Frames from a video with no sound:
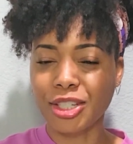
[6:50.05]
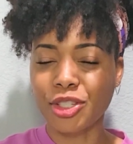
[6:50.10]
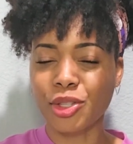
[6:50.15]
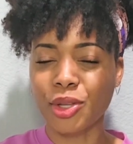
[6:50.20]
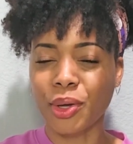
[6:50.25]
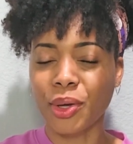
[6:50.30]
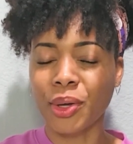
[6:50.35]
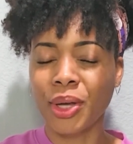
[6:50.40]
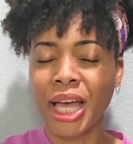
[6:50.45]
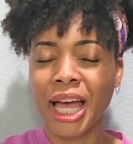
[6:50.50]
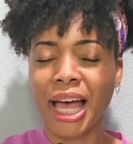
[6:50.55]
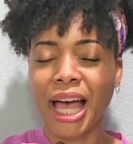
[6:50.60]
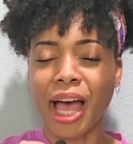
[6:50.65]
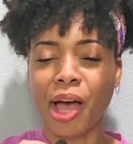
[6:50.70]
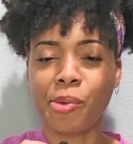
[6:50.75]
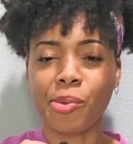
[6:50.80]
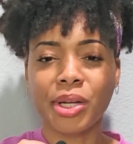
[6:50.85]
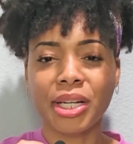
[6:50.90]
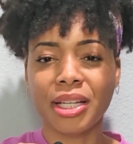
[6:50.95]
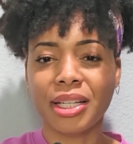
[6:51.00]
So
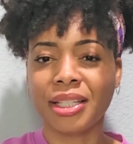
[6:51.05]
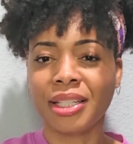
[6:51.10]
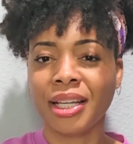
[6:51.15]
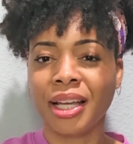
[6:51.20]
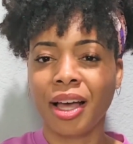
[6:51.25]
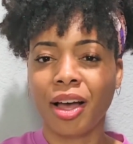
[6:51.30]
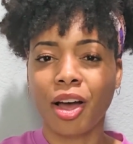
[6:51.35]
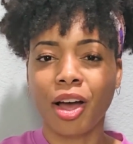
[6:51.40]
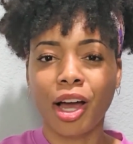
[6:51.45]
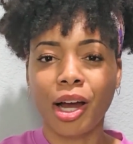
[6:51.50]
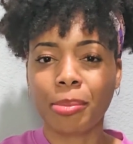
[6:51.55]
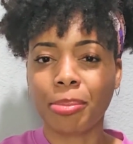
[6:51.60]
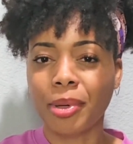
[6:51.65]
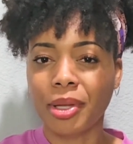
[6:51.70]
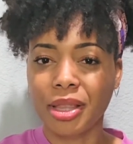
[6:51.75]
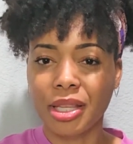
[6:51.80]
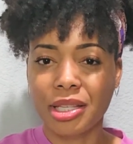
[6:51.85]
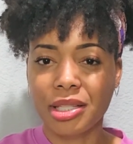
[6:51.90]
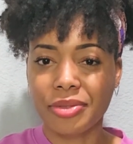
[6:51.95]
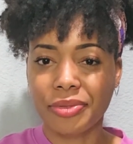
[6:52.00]
I want to harp
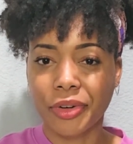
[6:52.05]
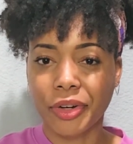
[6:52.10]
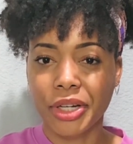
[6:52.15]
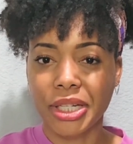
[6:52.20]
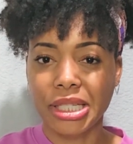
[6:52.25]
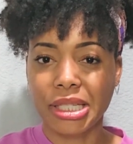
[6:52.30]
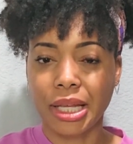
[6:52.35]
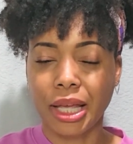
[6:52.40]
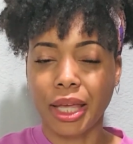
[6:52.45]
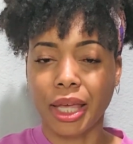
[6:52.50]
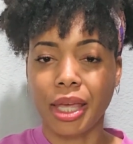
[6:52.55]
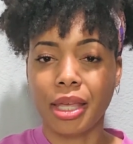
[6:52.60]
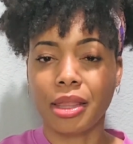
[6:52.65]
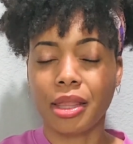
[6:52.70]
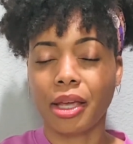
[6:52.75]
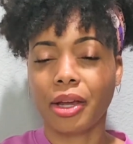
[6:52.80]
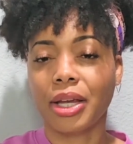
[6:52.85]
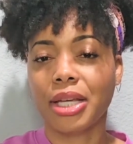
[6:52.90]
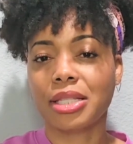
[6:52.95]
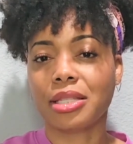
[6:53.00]
on this for a second.
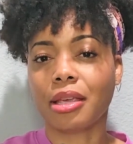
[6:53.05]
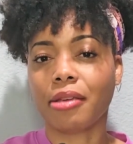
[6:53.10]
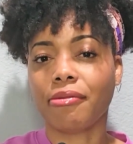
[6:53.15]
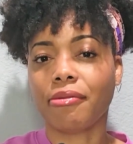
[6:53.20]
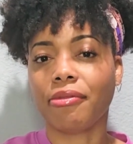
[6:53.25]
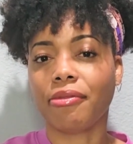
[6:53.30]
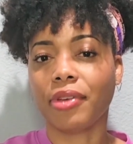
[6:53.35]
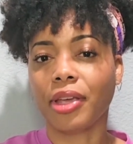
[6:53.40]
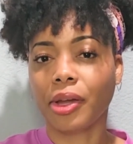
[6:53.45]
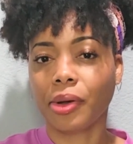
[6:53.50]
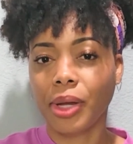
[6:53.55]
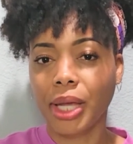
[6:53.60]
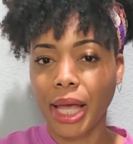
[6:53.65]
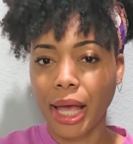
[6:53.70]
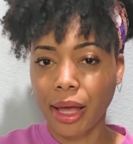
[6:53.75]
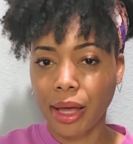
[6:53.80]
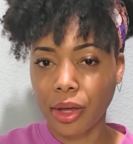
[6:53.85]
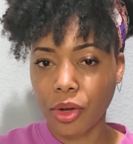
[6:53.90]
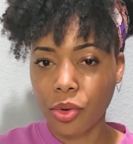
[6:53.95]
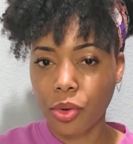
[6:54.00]
There is a very
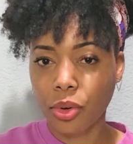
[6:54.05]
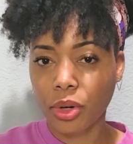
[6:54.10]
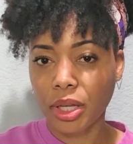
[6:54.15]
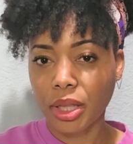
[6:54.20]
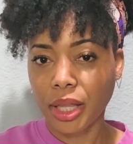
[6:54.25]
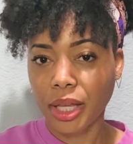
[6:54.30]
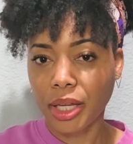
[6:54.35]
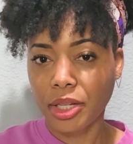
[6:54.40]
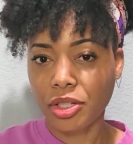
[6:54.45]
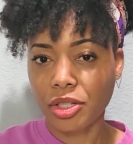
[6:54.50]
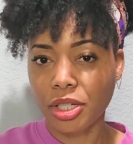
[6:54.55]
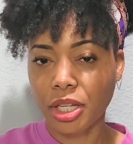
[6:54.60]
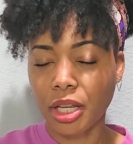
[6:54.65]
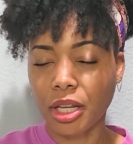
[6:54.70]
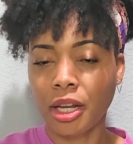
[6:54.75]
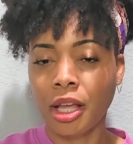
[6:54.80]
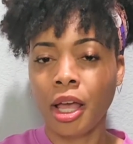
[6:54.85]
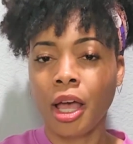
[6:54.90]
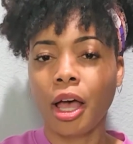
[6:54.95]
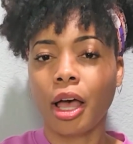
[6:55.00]
high
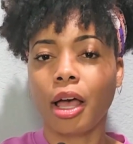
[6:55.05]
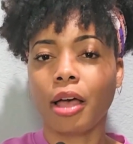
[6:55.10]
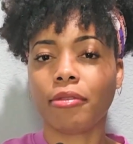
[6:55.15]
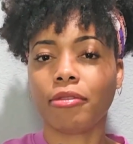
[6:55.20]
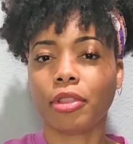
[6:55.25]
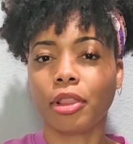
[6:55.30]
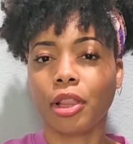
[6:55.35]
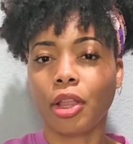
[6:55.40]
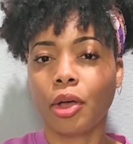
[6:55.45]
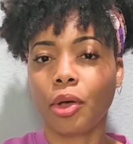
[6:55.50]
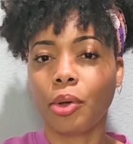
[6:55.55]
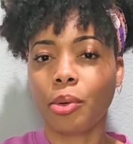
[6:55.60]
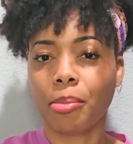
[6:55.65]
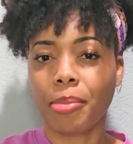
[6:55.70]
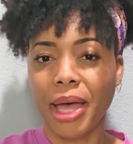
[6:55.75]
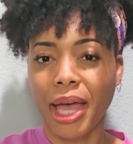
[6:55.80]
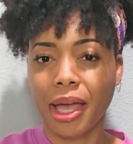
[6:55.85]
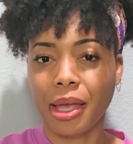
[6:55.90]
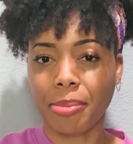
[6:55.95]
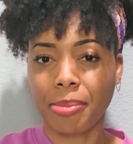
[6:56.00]
correlation of low
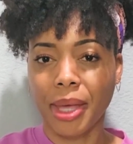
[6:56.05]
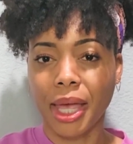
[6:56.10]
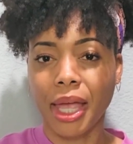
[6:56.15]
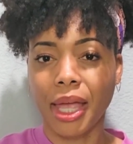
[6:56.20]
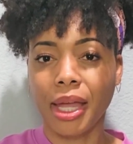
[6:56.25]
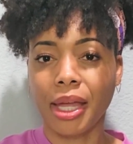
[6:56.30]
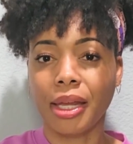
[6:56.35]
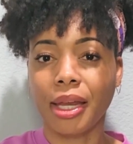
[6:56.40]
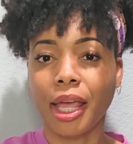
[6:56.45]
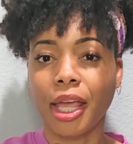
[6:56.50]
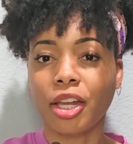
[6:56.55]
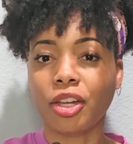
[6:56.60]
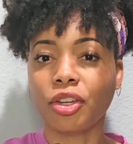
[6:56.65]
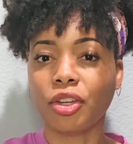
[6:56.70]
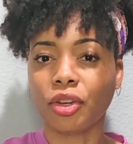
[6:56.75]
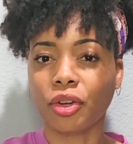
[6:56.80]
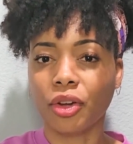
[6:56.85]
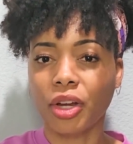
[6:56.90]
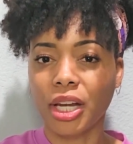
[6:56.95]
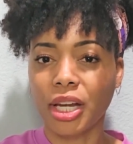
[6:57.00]
back pain and
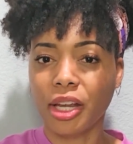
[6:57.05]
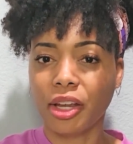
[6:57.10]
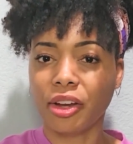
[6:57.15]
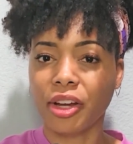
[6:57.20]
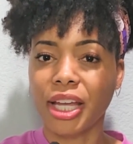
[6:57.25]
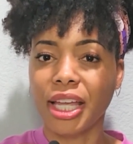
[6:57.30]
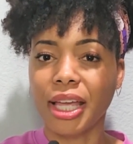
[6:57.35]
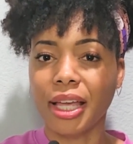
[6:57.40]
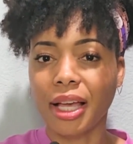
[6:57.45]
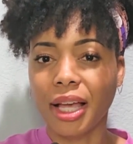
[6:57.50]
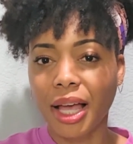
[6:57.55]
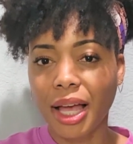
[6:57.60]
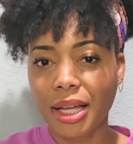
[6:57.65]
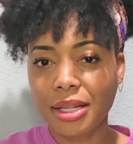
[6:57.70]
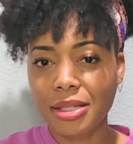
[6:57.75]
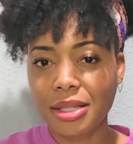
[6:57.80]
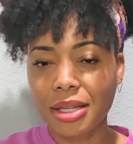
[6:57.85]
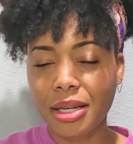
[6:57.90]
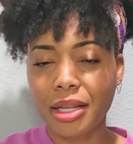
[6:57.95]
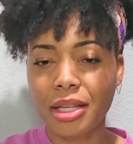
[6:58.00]
urinary
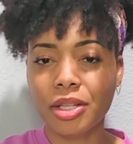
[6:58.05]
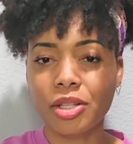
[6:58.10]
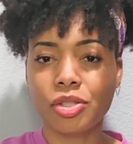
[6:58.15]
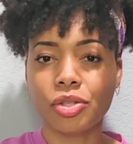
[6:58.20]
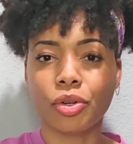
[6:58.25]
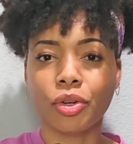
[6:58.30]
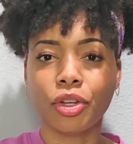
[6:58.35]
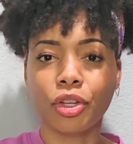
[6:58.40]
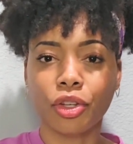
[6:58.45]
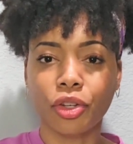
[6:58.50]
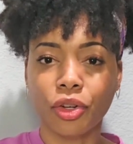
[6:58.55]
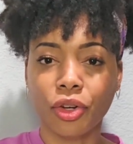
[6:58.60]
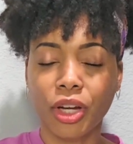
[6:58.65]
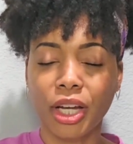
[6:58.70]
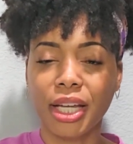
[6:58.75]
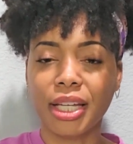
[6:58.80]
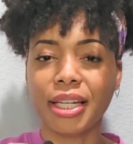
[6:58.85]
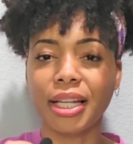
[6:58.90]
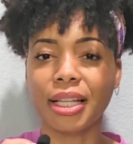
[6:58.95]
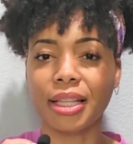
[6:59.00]
incontinence or
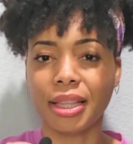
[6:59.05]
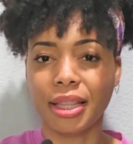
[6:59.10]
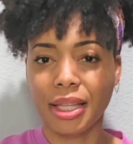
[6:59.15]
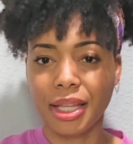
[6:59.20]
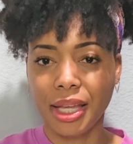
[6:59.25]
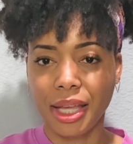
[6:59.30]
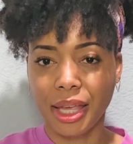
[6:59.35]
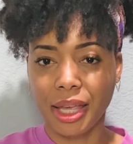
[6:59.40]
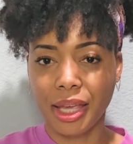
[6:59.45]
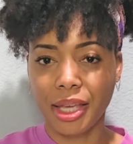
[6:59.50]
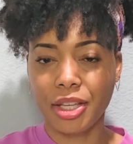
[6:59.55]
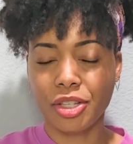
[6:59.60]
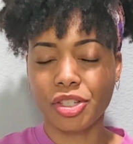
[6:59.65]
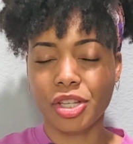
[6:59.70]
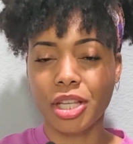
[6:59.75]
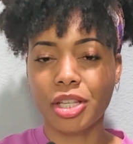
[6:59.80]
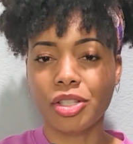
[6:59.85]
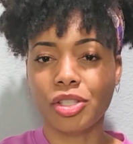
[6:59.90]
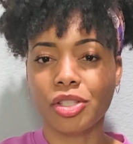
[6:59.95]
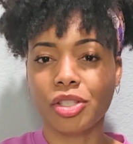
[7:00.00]
urine leakage.
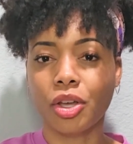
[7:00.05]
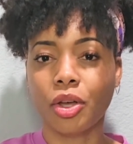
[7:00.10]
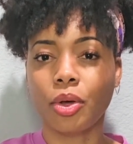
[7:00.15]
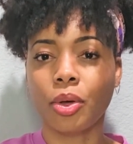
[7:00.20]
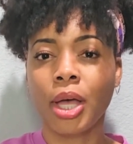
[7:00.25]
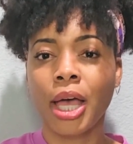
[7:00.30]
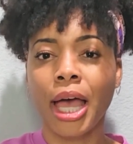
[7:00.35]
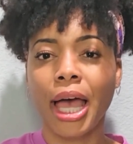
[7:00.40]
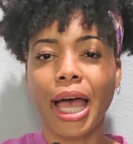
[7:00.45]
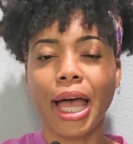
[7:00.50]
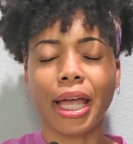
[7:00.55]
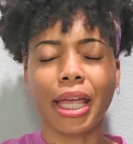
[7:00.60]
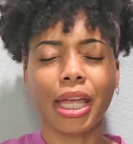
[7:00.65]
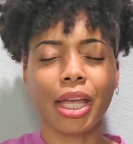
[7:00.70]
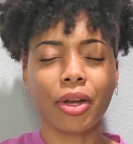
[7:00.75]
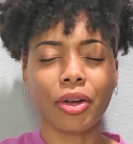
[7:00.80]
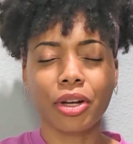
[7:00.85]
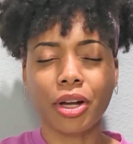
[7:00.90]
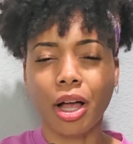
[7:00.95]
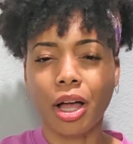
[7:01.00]
And so I
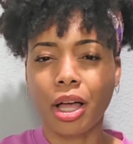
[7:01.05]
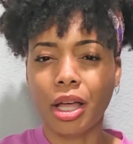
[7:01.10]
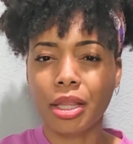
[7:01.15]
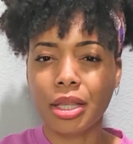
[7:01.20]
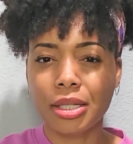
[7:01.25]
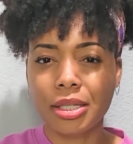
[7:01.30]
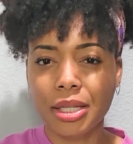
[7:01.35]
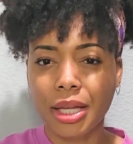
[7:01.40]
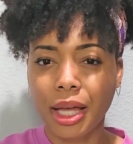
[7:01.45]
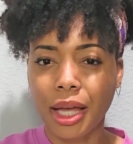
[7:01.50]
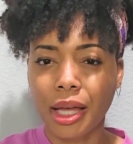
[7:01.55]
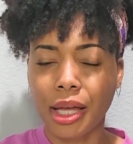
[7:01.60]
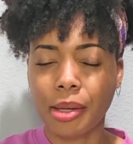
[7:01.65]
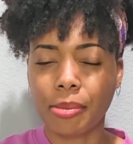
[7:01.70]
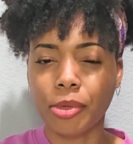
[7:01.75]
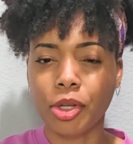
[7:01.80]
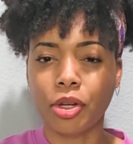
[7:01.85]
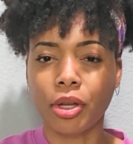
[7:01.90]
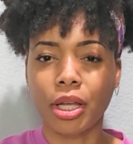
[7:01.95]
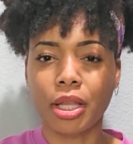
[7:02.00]
hear it all the
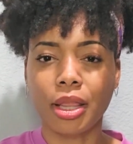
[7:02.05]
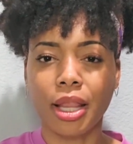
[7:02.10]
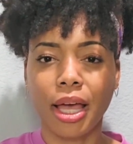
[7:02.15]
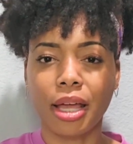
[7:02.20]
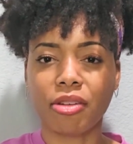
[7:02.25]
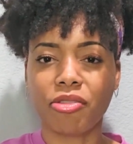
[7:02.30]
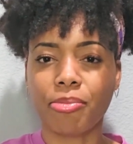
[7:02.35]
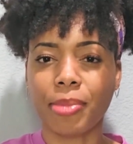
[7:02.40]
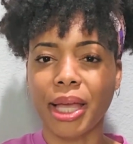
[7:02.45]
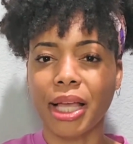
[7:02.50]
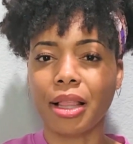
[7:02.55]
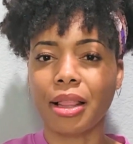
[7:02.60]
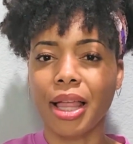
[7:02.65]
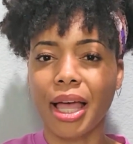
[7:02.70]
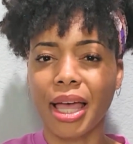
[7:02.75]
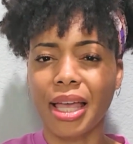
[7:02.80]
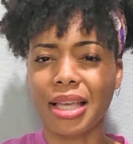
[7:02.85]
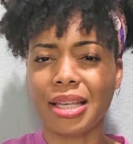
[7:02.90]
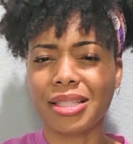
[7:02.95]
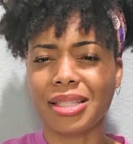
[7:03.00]
time. A lot of my
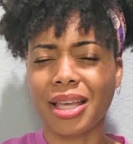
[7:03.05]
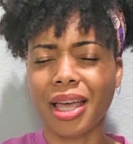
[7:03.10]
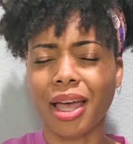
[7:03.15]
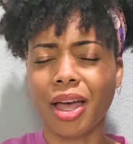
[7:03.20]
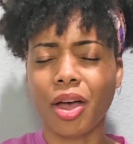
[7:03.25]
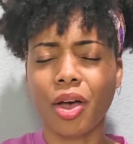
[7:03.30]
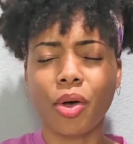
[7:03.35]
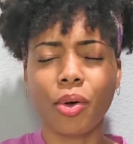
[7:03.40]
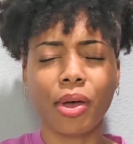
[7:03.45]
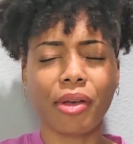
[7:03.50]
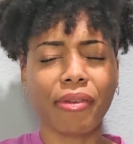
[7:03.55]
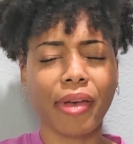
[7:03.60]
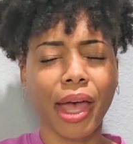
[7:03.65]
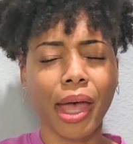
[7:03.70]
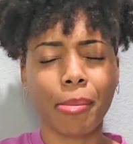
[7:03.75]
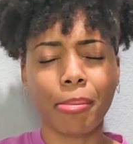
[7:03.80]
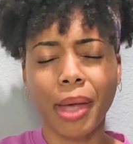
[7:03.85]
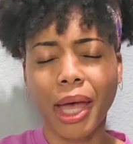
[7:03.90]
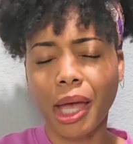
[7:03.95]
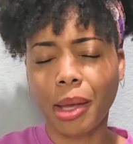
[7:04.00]
clients say, oh, I've
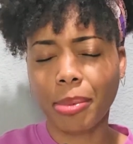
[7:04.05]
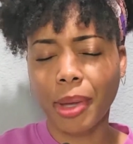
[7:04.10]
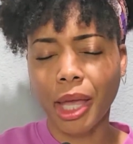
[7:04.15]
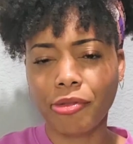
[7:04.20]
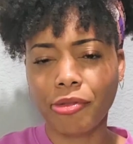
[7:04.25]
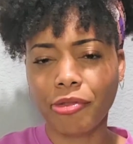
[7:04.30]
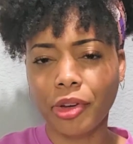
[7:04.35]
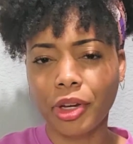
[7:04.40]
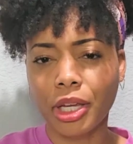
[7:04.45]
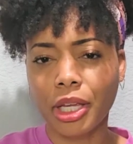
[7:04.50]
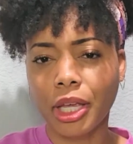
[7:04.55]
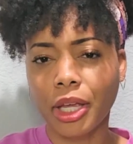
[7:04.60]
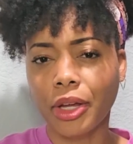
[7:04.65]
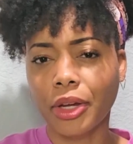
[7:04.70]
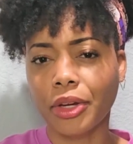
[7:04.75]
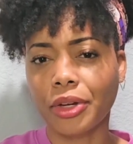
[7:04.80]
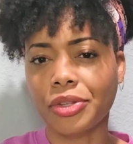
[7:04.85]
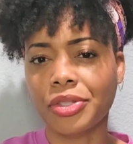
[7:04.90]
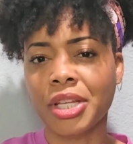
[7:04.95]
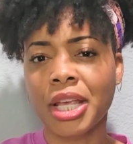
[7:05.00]
had back for
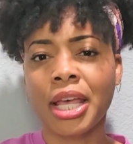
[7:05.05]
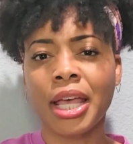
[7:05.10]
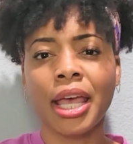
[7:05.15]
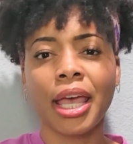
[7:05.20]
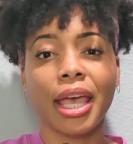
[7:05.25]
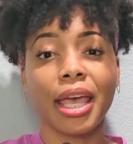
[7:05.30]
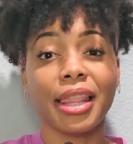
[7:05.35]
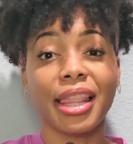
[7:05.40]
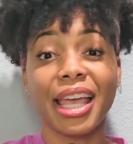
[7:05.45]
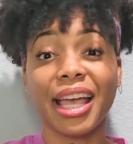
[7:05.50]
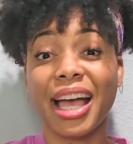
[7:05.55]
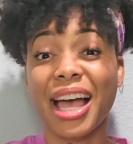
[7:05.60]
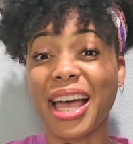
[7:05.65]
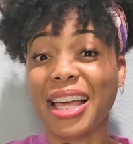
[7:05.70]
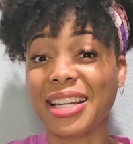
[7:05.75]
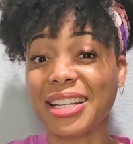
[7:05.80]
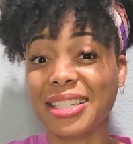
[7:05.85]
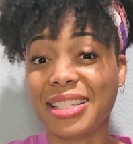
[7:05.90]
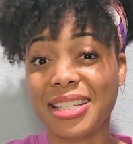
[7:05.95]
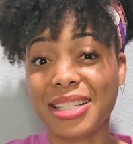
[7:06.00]
years, and they
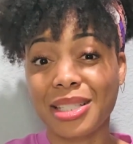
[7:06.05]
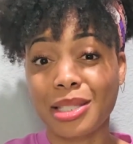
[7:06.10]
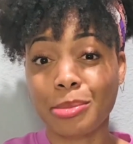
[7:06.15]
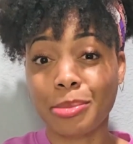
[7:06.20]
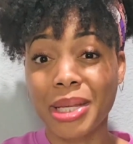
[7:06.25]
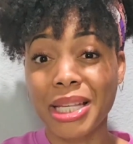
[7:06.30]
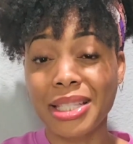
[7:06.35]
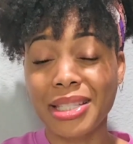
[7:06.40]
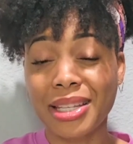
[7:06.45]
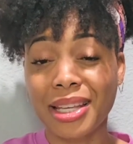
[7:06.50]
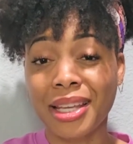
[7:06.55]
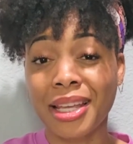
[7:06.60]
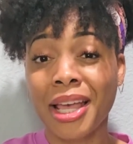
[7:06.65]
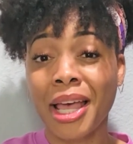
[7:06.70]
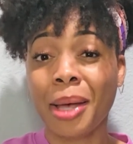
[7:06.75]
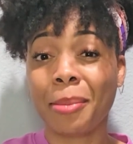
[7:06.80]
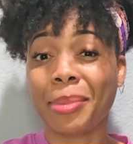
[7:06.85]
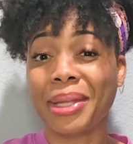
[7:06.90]
kind of dismiss it.